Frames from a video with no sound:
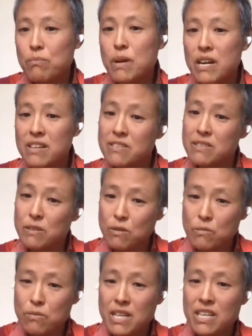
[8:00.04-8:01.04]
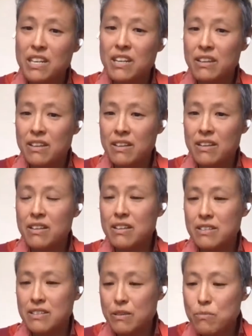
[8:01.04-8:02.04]
by so many
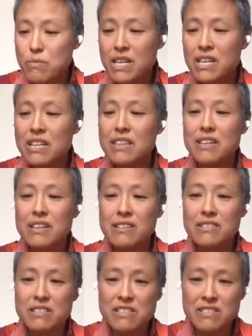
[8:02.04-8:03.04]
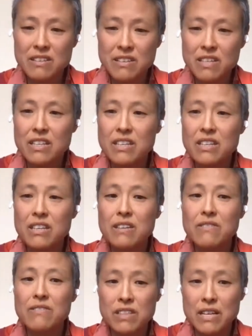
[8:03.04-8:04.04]
things just on the eve
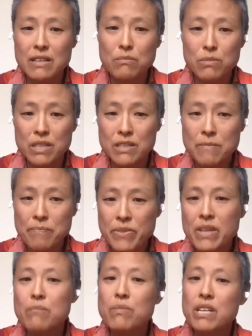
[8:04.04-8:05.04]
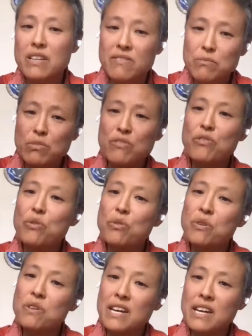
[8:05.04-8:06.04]
of enlightenment. But even
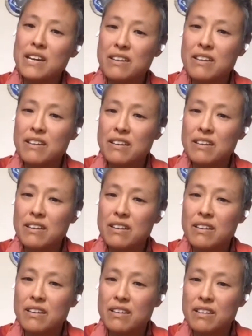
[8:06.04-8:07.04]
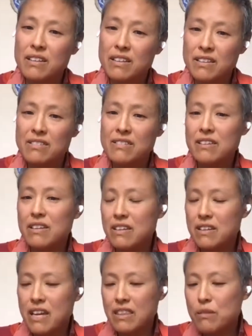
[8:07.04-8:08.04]
before that, he's
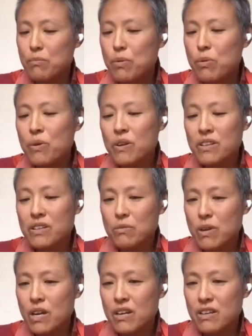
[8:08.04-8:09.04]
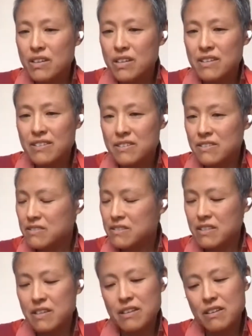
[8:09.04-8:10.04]
at the point where he's
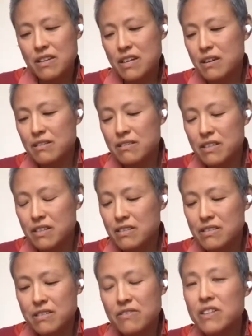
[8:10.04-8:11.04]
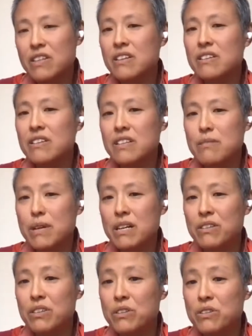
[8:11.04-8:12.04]
severely
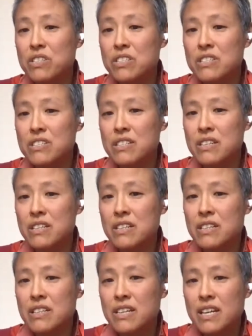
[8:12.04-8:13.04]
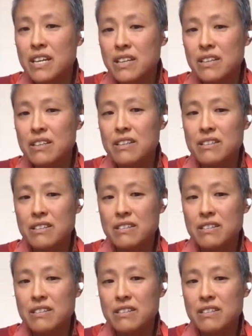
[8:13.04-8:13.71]
malnourished. And